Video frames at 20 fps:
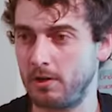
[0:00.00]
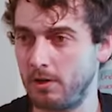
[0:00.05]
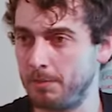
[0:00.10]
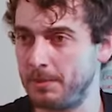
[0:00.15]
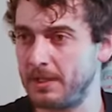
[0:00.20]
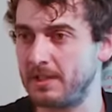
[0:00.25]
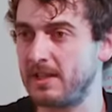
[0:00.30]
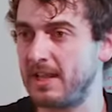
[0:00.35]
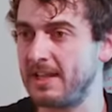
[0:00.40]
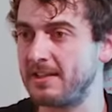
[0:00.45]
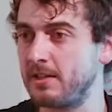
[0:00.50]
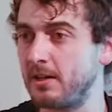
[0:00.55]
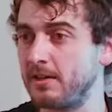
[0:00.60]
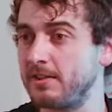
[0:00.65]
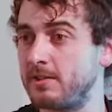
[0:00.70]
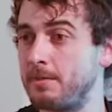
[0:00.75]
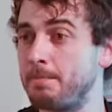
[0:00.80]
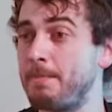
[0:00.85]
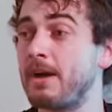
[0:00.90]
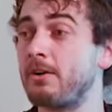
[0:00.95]
a bit later,
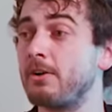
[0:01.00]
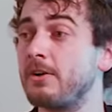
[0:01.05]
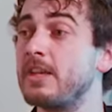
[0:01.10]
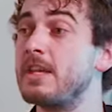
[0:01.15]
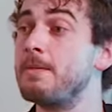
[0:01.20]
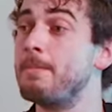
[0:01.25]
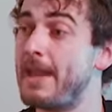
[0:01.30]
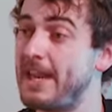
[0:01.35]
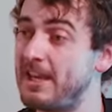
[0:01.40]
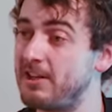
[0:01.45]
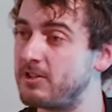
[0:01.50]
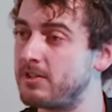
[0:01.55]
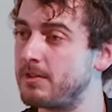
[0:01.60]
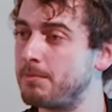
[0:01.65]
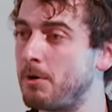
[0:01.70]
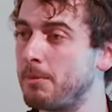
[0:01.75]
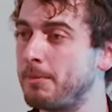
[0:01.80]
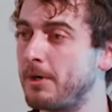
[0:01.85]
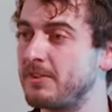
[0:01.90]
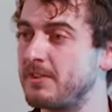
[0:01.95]
it's the background image
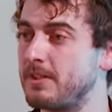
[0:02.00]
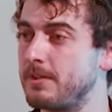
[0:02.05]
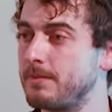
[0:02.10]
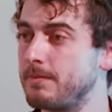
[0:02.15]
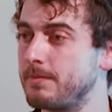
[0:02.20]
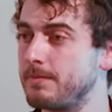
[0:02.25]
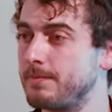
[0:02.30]
property.